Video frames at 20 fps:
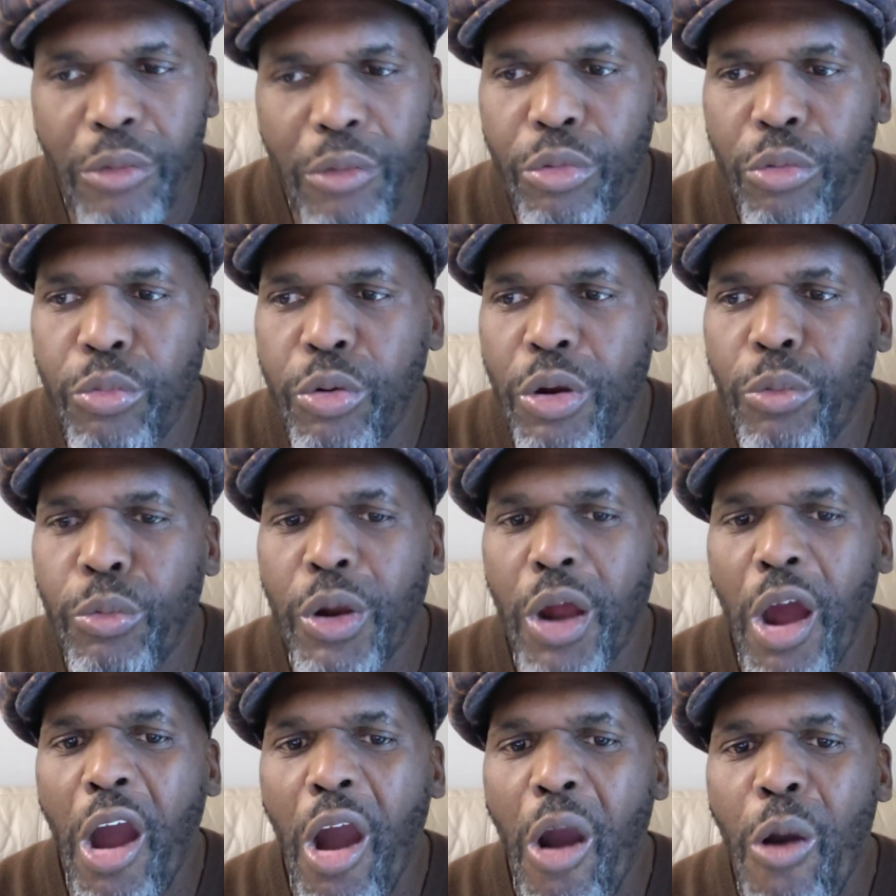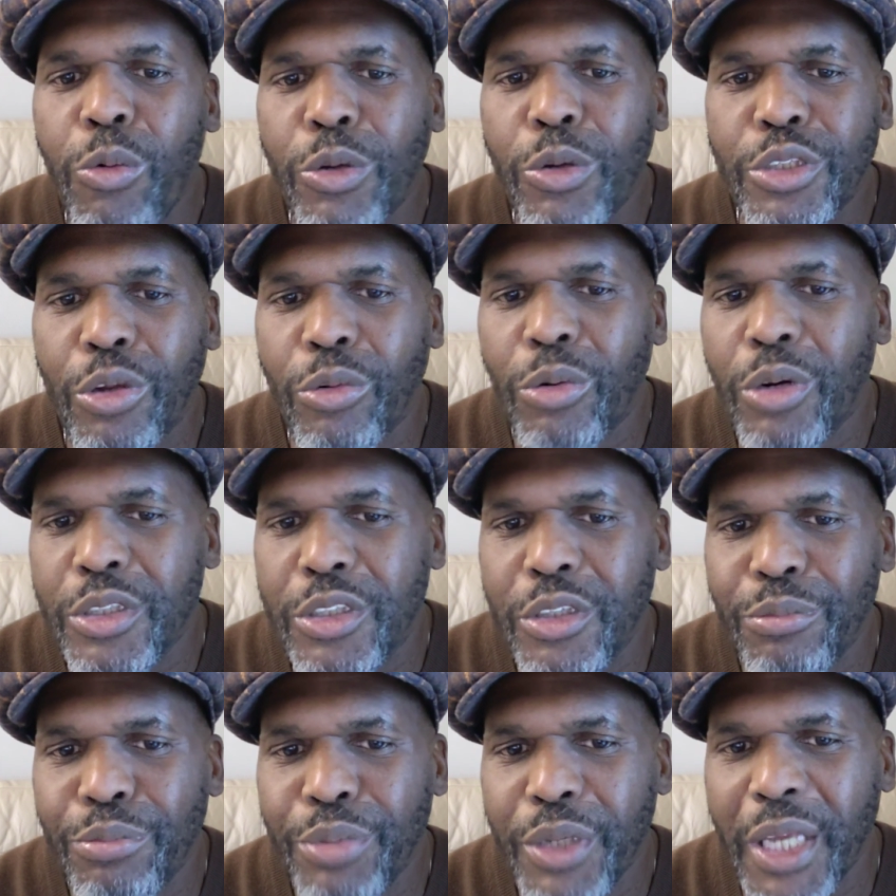we're always going
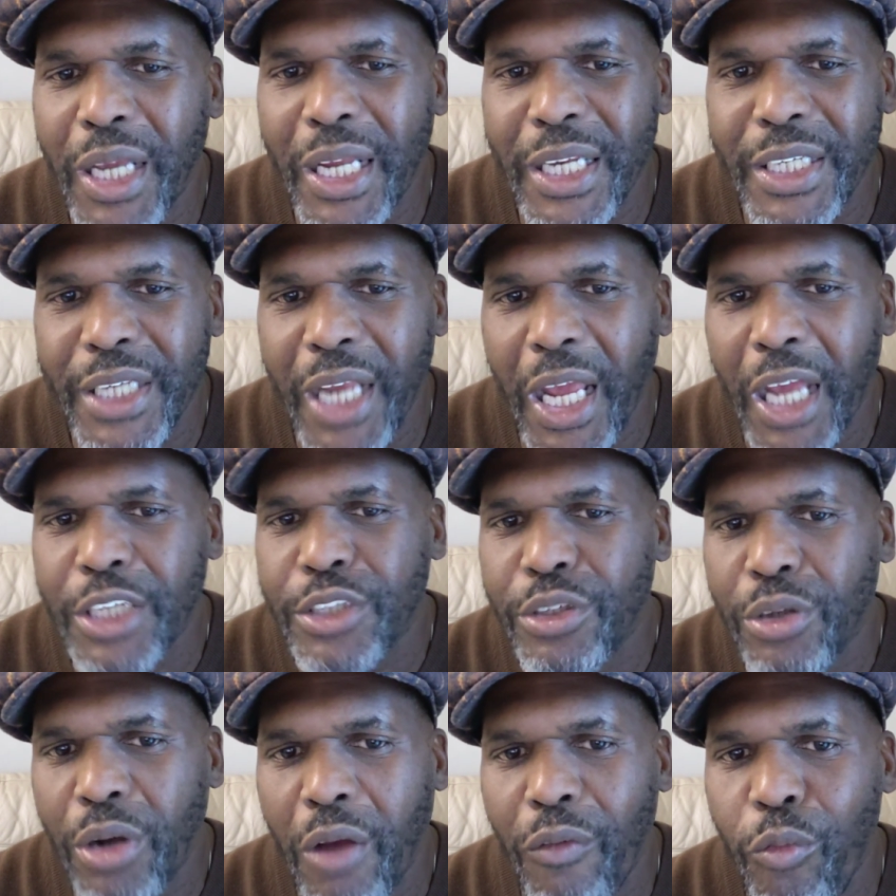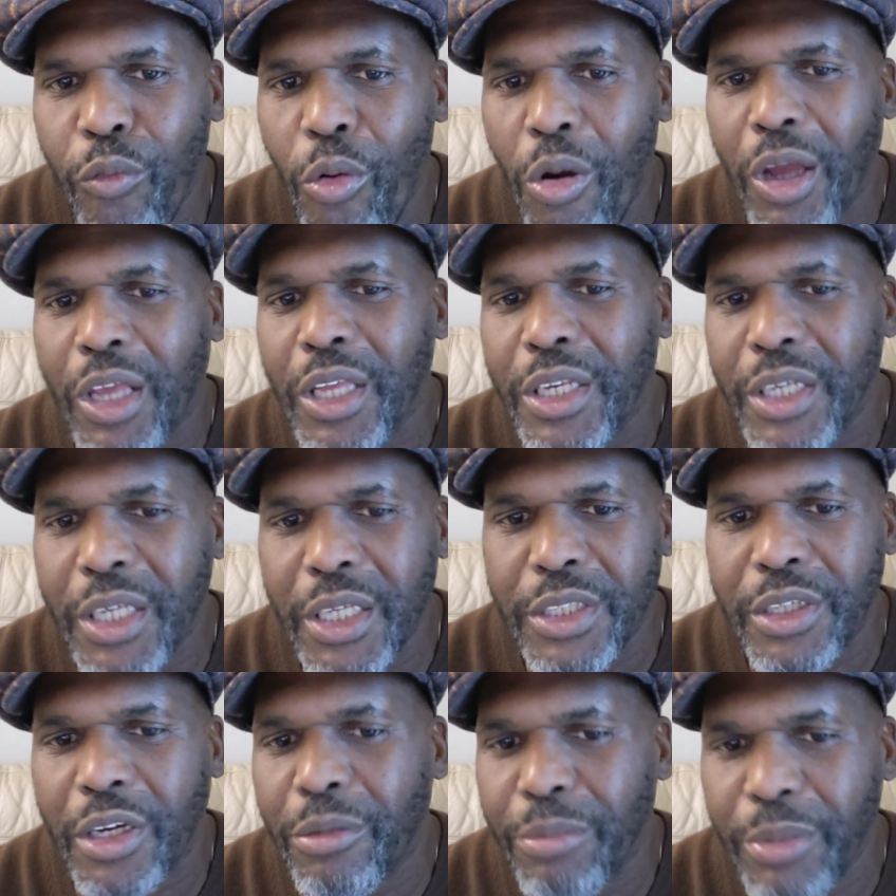to be in danger of walking
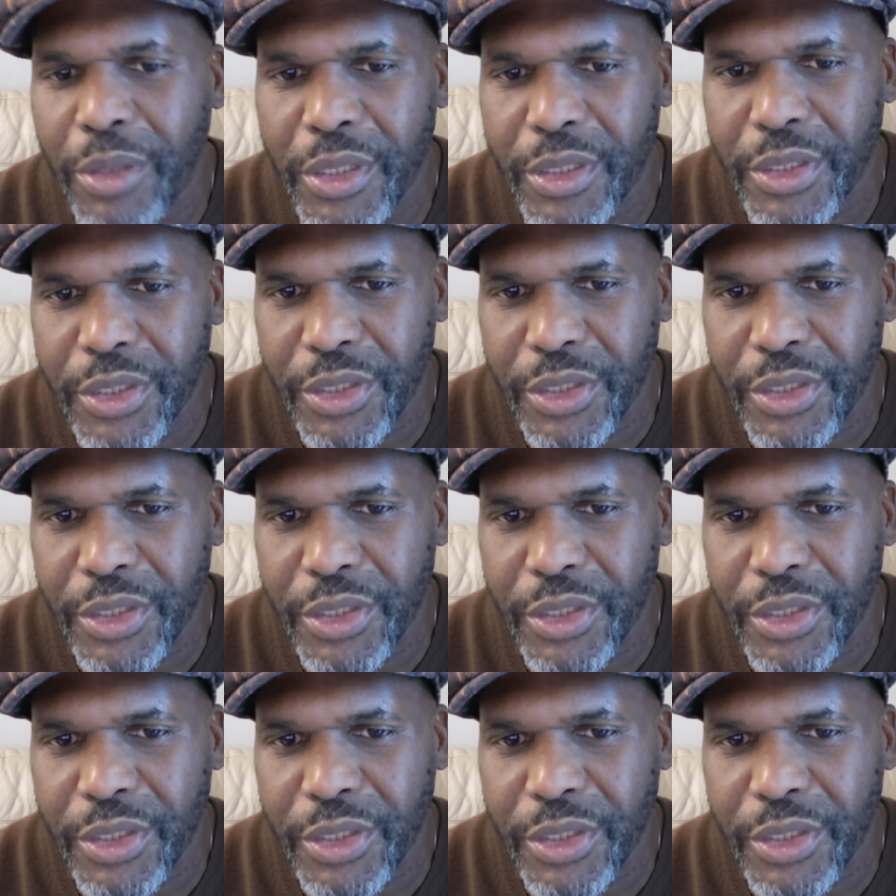in turbulence.